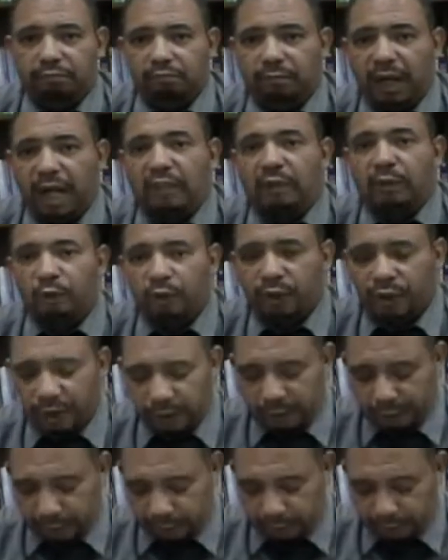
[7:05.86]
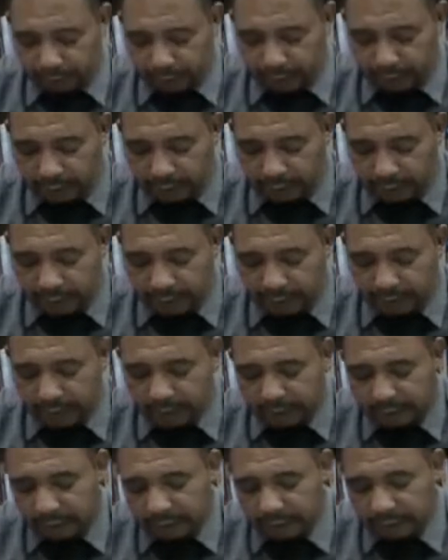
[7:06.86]
unconsidered, and
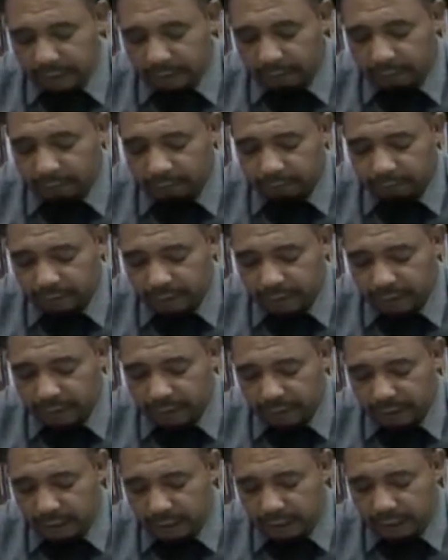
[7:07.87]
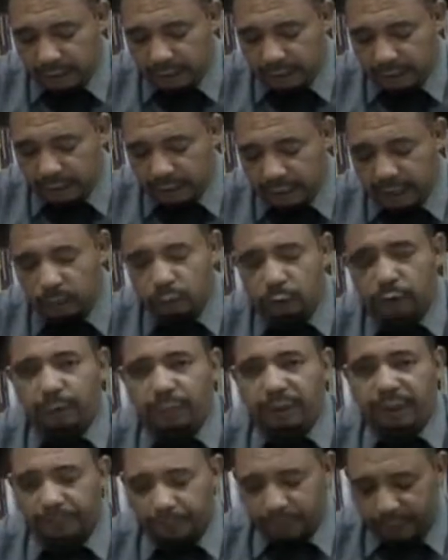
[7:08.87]
then the end would
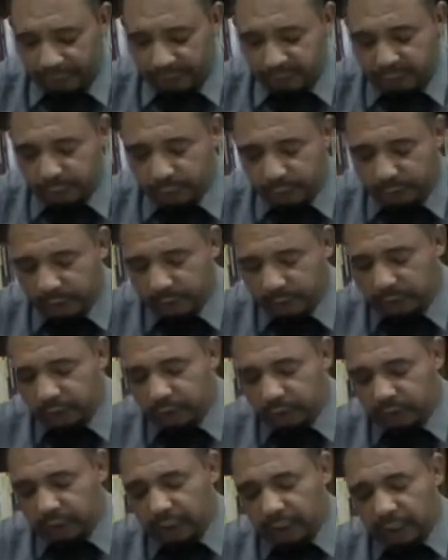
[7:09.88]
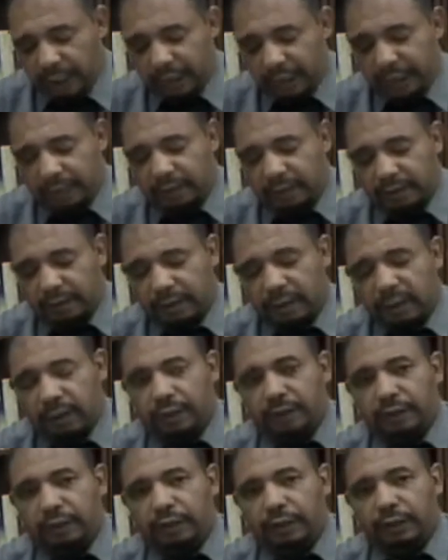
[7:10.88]
be previewing for the next
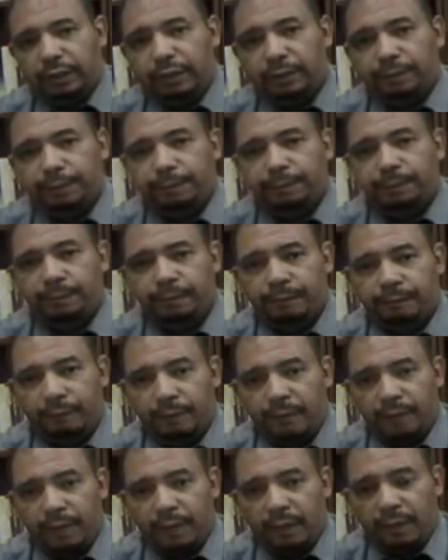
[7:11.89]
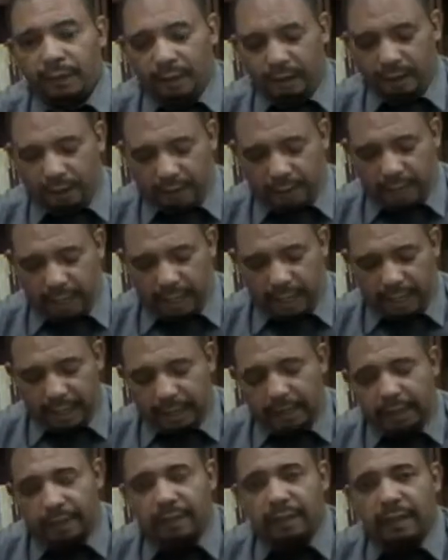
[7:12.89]
unit.
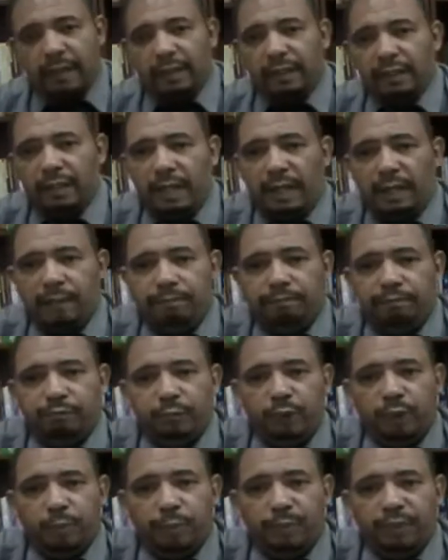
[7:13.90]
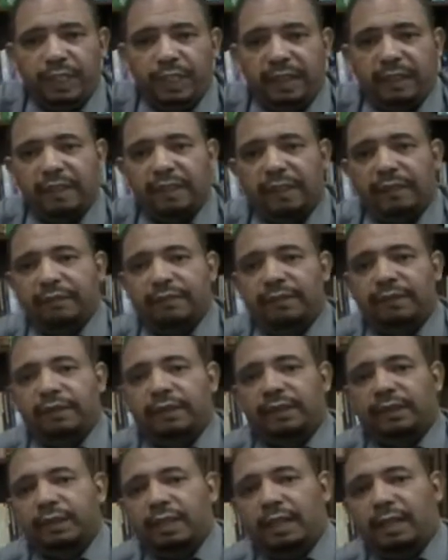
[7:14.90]
Again, the
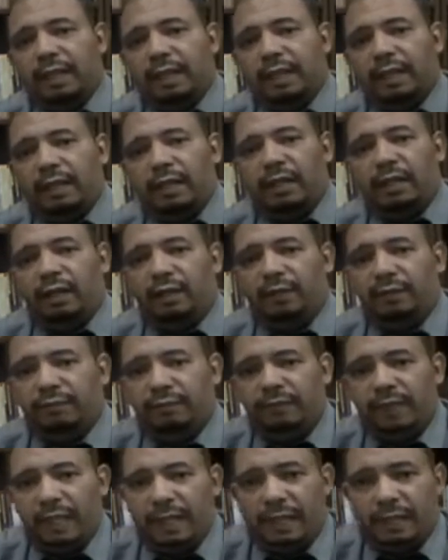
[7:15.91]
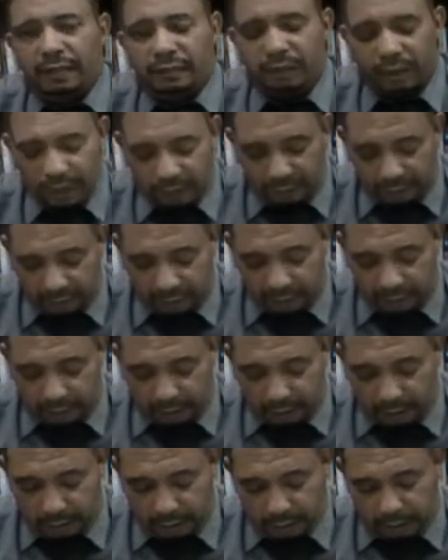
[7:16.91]
objectives of the unit
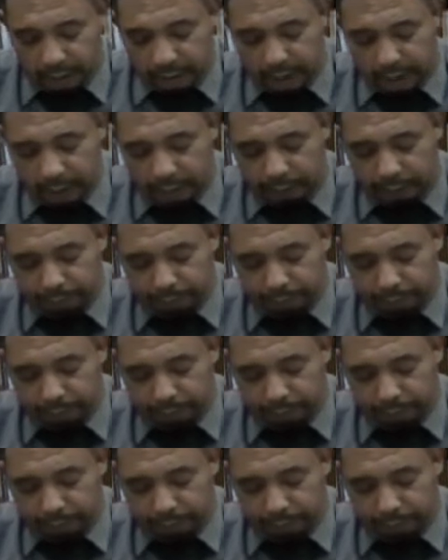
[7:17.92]
are